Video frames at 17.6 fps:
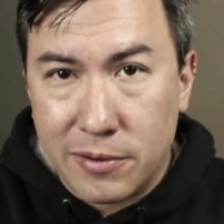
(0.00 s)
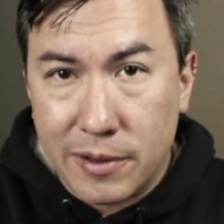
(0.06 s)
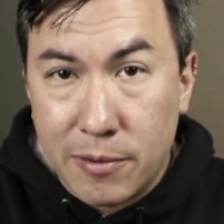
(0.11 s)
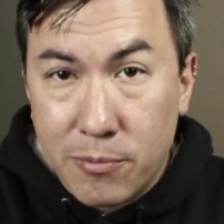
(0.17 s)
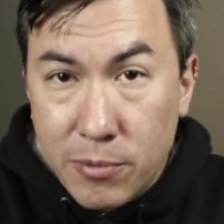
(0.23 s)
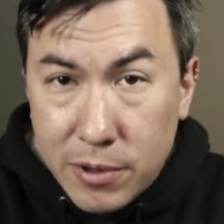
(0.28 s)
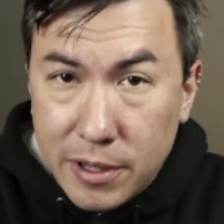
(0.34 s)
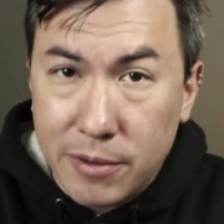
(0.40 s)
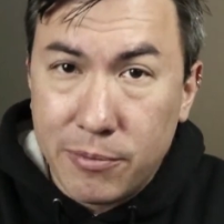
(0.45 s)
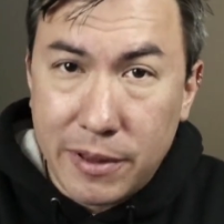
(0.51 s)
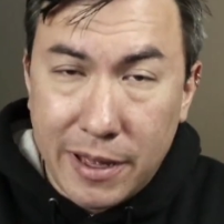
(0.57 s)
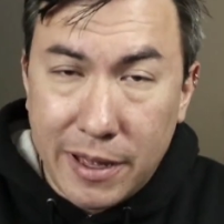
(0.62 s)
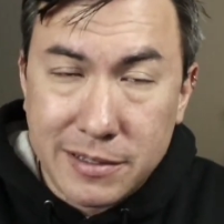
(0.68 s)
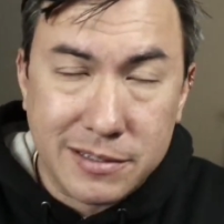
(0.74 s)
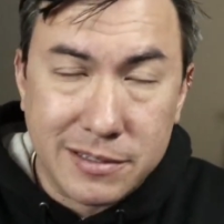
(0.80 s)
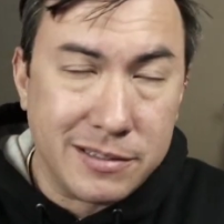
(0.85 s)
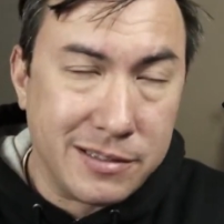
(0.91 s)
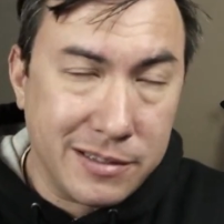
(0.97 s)
And really
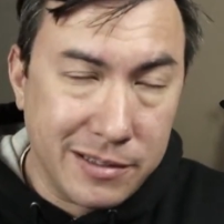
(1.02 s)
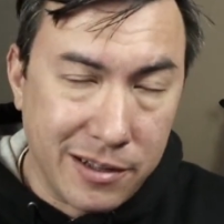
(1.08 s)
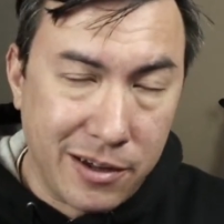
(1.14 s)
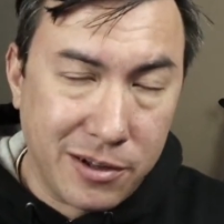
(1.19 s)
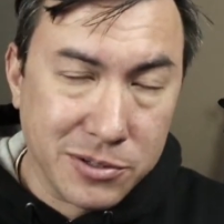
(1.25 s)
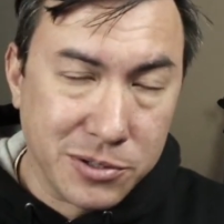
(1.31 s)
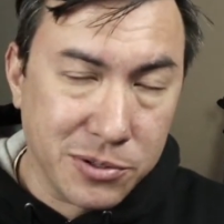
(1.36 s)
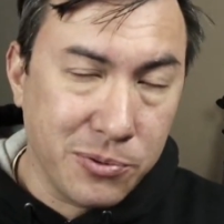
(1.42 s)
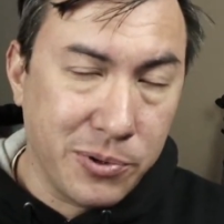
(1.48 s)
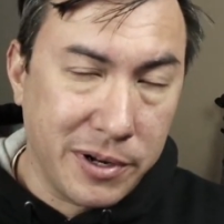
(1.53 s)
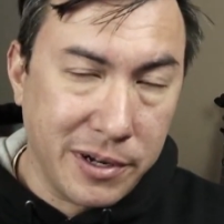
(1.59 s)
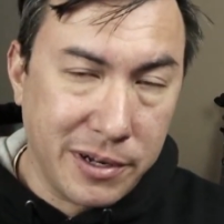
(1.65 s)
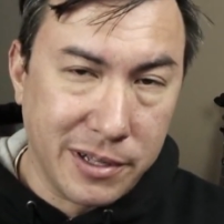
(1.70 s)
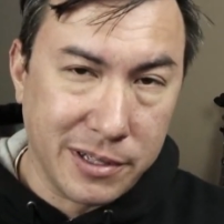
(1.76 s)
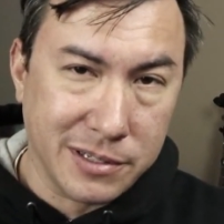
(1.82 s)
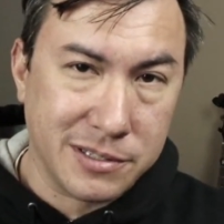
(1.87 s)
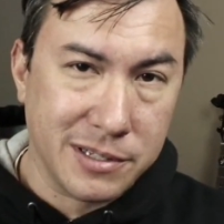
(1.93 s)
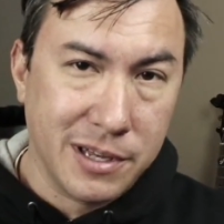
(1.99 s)
that's also what it
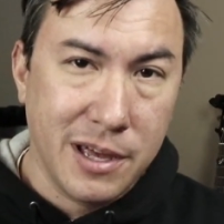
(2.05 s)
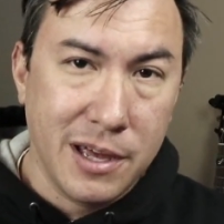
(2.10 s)
is